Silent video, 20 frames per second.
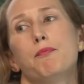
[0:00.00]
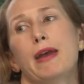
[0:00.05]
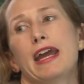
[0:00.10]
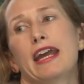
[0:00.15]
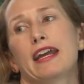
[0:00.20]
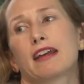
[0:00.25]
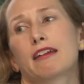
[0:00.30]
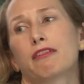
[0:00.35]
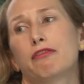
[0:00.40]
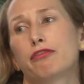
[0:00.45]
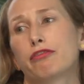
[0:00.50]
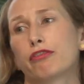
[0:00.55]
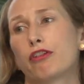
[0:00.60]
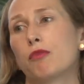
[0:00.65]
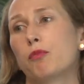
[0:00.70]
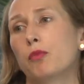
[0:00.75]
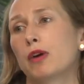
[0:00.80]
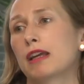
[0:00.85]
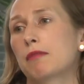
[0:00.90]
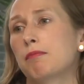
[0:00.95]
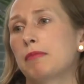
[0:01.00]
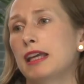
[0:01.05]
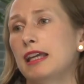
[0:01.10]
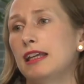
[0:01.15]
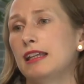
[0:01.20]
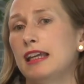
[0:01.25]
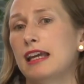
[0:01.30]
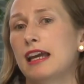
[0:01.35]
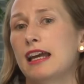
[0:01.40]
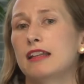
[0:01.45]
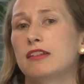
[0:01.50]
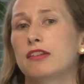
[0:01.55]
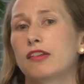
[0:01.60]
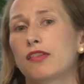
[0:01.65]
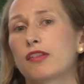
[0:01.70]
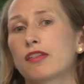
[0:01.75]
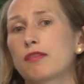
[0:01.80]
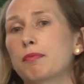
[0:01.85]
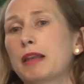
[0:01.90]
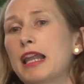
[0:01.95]
back from Wikipedia and
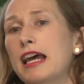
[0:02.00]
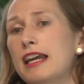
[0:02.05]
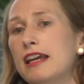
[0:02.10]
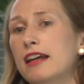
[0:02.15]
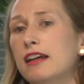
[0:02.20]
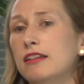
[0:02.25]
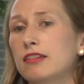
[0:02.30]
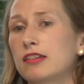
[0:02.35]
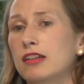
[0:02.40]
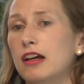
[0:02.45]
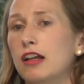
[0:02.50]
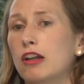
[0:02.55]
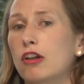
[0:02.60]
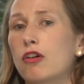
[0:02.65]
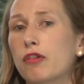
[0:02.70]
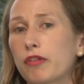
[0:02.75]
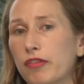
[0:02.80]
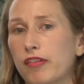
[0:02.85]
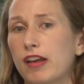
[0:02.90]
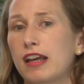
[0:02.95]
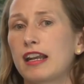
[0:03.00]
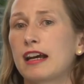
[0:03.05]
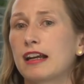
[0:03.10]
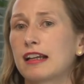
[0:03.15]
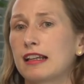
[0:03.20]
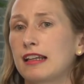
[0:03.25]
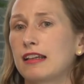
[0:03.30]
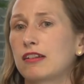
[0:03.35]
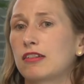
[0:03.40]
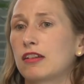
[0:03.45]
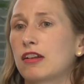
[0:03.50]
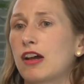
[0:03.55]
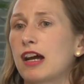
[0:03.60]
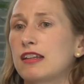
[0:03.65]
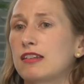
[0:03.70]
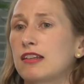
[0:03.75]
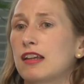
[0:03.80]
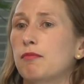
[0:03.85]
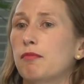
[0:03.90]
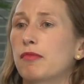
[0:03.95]
display it alongside our collection
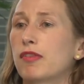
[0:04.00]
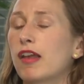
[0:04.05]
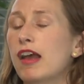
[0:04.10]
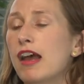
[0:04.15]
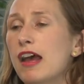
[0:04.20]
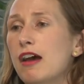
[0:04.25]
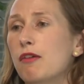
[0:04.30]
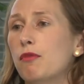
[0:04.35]
items